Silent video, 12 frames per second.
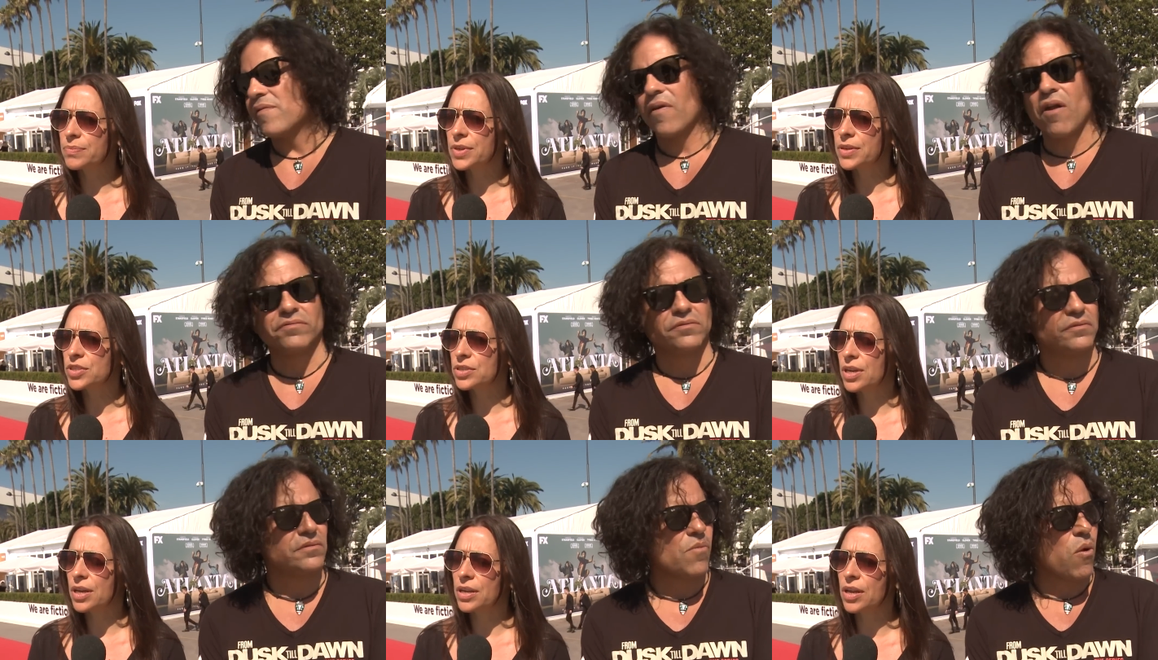Speaker 1: a
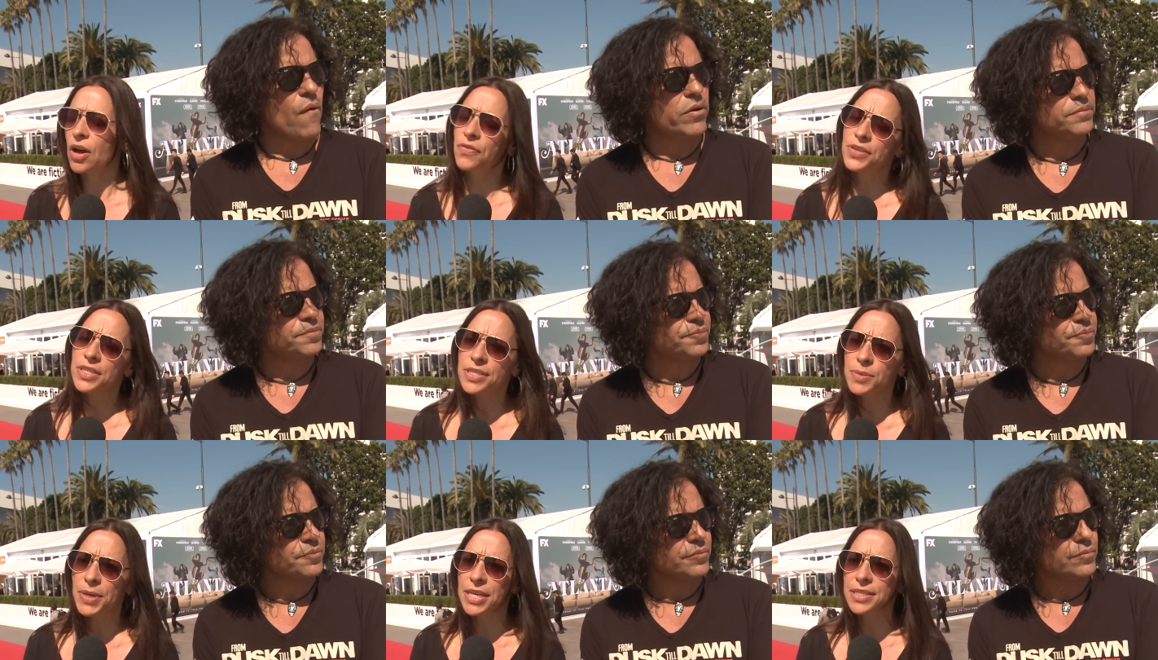uh, office
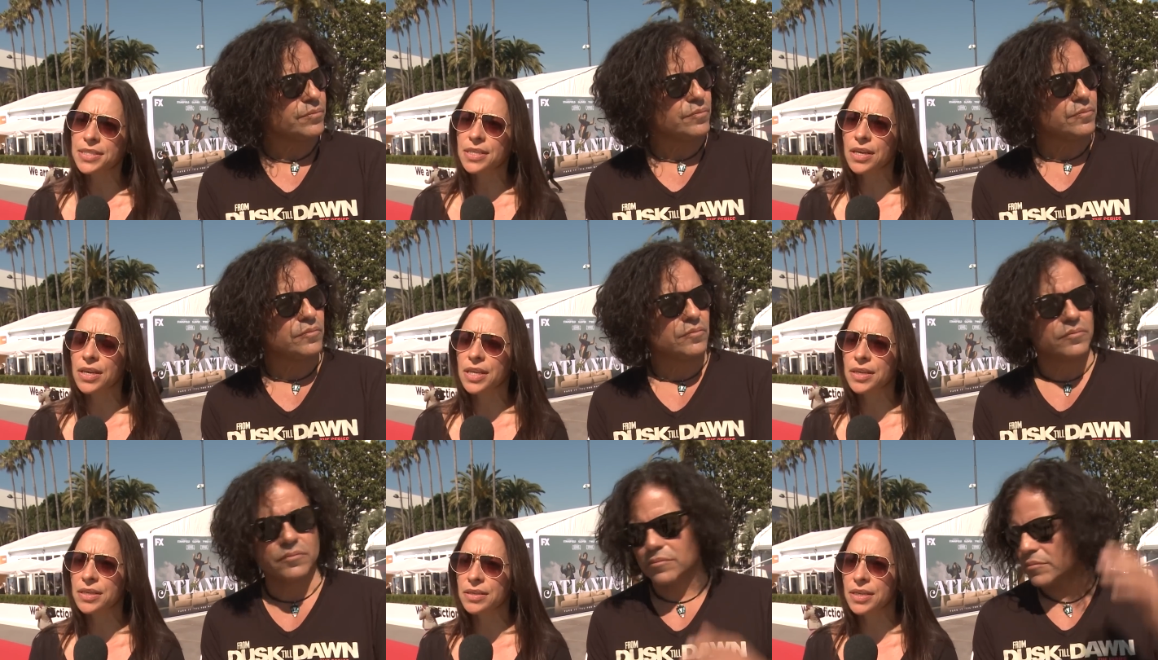space uh,
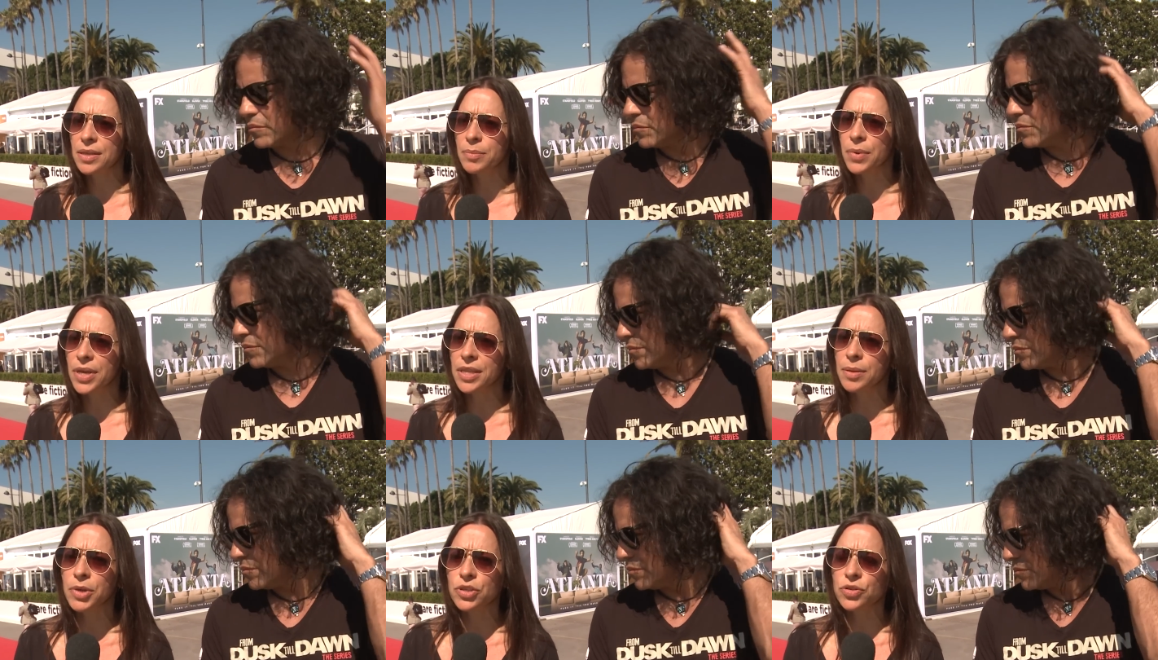in, in
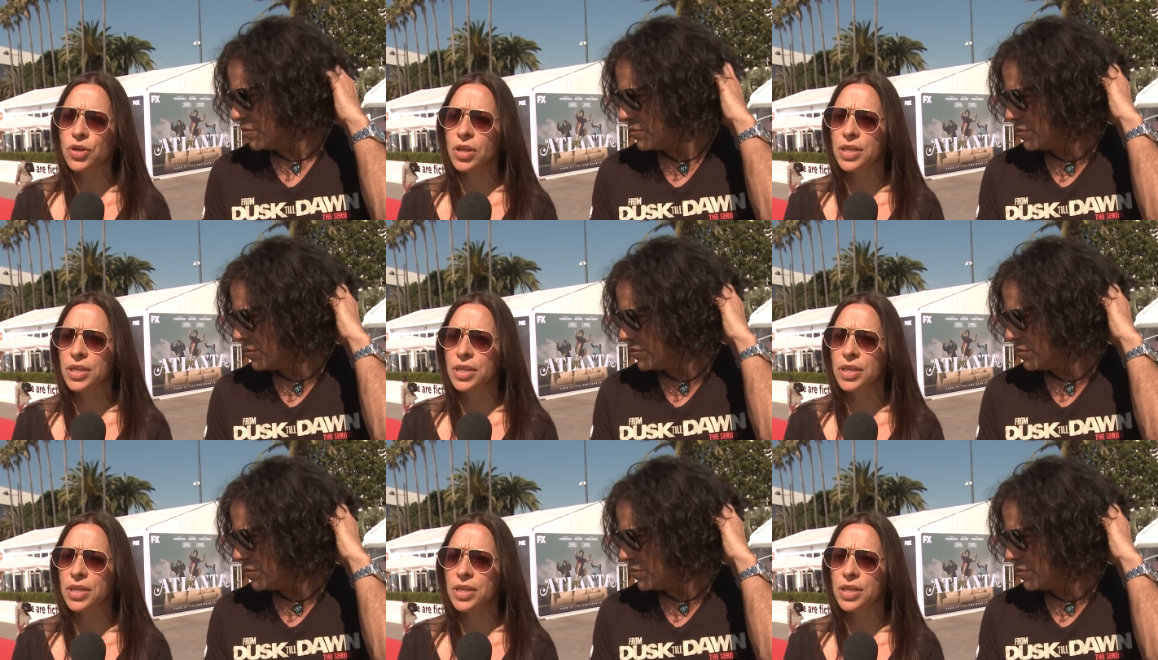in Montreal